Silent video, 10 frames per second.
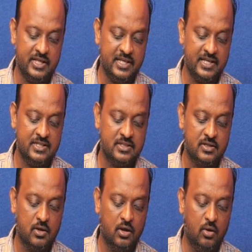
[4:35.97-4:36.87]
is
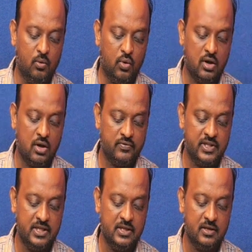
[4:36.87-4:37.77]
one of
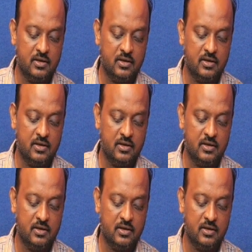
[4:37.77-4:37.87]
the